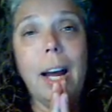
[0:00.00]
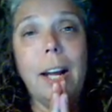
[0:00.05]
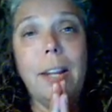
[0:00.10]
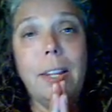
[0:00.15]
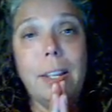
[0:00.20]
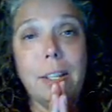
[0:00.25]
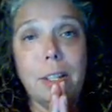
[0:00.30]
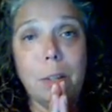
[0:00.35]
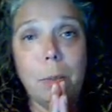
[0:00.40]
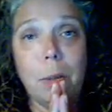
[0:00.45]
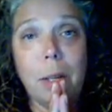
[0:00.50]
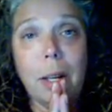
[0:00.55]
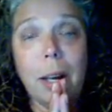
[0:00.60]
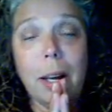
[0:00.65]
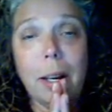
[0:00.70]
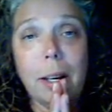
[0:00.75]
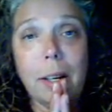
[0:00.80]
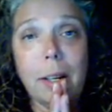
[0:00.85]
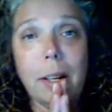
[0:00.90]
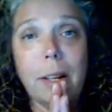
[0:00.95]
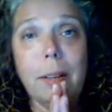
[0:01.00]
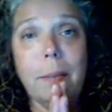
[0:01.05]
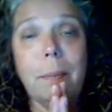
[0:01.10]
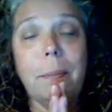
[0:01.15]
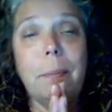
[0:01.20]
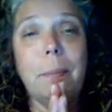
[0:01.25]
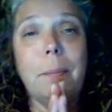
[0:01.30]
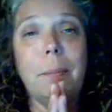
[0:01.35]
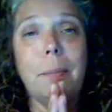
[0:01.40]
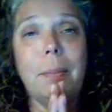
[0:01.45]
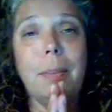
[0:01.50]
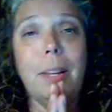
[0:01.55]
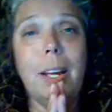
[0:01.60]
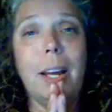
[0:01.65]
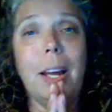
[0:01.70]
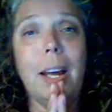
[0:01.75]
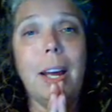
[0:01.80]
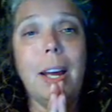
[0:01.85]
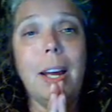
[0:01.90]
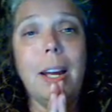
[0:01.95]
this weekend,
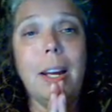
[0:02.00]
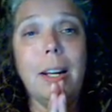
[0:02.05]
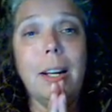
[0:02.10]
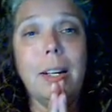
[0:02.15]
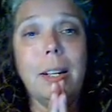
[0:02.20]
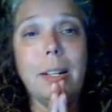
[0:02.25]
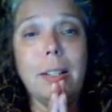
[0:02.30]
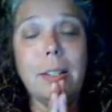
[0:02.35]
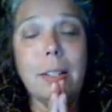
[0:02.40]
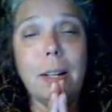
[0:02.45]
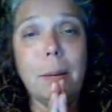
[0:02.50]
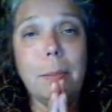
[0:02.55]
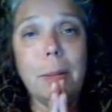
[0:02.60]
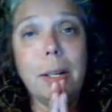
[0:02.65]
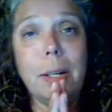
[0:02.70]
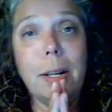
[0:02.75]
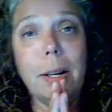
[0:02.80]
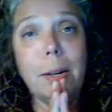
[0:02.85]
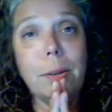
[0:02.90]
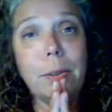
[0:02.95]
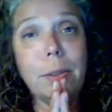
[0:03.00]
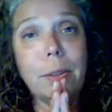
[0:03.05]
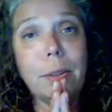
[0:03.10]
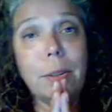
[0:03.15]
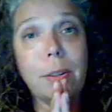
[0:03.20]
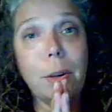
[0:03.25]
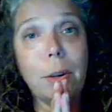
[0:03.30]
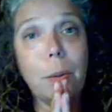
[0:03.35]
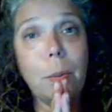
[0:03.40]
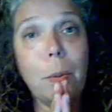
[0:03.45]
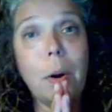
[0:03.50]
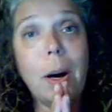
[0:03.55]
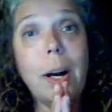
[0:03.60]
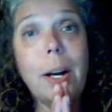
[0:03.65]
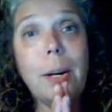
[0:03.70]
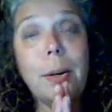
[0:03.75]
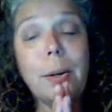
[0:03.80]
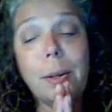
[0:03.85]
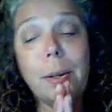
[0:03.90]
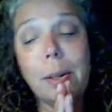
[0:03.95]
and it's coming down the
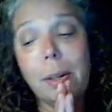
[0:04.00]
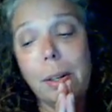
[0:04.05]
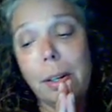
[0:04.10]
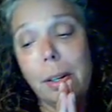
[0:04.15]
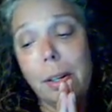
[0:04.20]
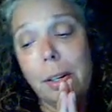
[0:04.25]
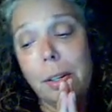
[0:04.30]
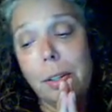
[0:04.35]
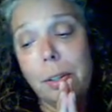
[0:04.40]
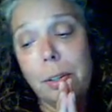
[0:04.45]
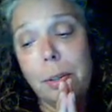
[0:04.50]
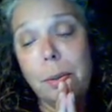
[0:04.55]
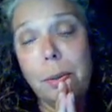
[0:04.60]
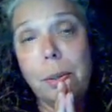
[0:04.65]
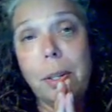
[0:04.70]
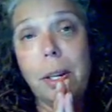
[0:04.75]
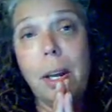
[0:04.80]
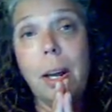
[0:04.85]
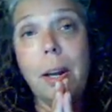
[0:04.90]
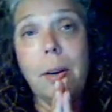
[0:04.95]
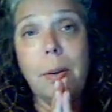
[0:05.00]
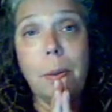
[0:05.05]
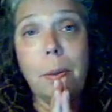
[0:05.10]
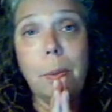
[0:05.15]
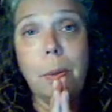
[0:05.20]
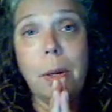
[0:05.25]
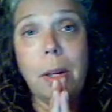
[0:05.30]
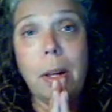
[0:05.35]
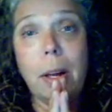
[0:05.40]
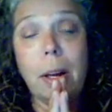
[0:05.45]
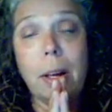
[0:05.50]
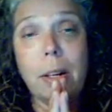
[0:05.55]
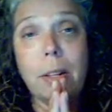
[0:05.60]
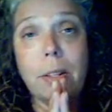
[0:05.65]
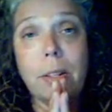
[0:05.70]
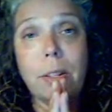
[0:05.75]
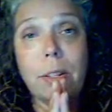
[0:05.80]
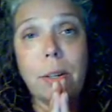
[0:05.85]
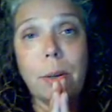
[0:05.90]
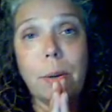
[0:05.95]
wire to the end of the weekend,
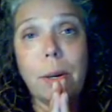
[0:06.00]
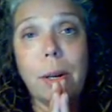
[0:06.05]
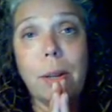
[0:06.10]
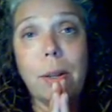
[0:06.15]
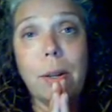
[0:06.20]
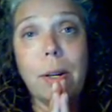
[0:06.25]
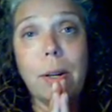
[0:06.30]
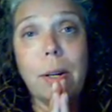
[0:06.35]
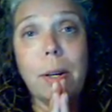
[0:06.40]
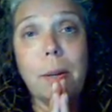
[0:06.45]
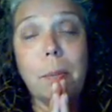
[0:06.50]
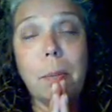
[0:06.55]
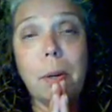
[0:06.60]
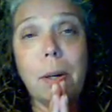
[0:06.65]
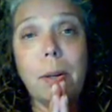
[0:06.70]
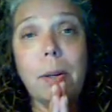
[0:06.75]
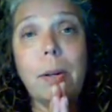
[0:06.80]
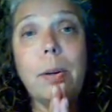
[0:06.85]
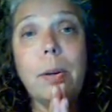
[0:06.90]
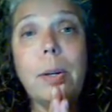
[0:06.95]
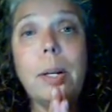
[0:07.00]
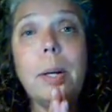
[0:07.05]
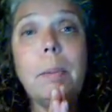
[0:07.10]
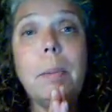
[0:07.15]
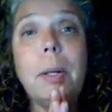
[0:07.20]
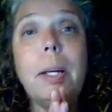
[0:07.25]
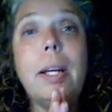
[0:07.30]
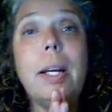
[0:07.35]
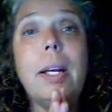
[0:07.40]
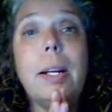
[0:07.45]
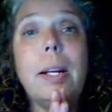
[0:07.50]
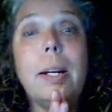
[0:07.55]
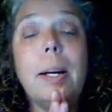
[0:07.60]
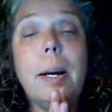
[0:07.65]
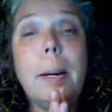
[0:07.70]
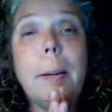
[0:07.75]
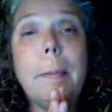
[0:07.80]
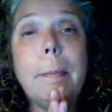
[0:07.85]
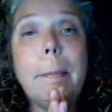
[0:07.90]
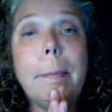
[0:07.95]
so I thought I'd better hurry up and get it
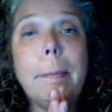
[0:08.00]
up.